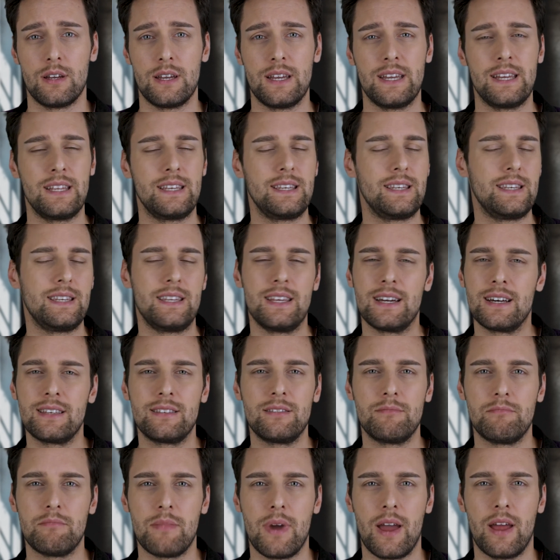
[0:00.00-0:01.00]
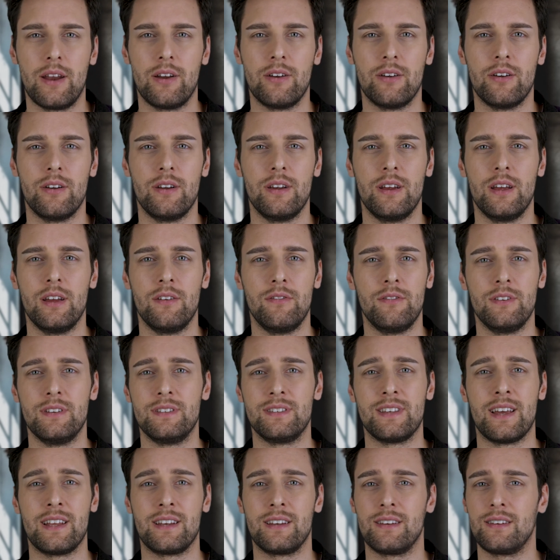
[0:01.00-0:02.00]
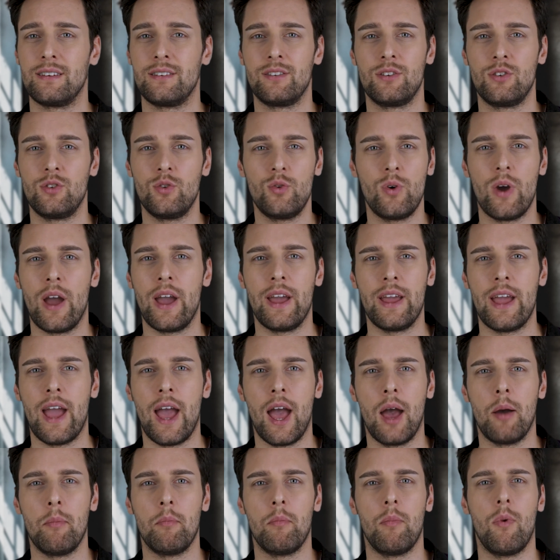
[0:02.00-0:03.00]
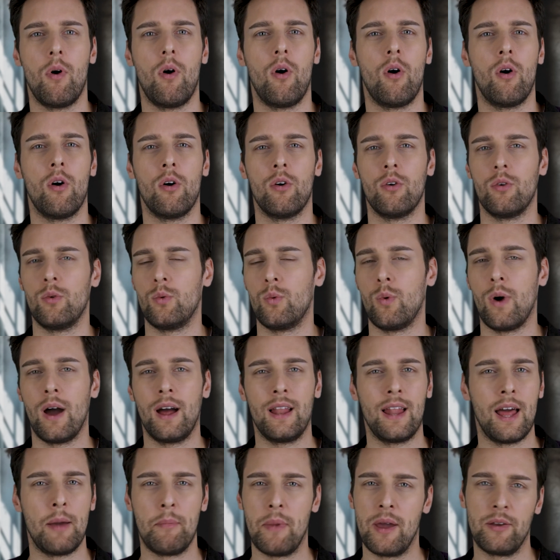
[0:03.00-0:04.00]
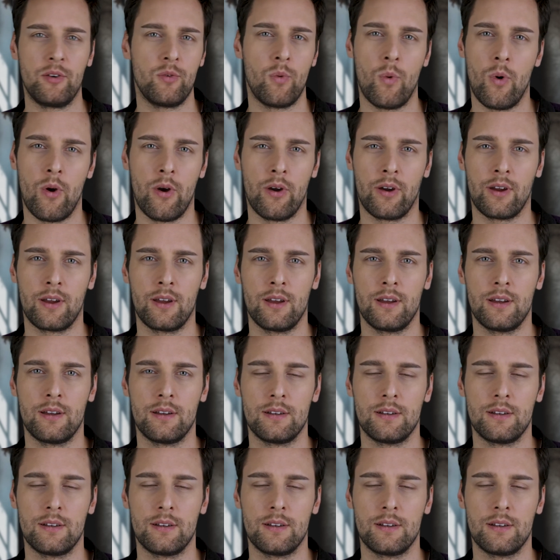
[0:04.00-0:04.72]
It doesn't matter if it's at 2 a.m. or while I'm at work.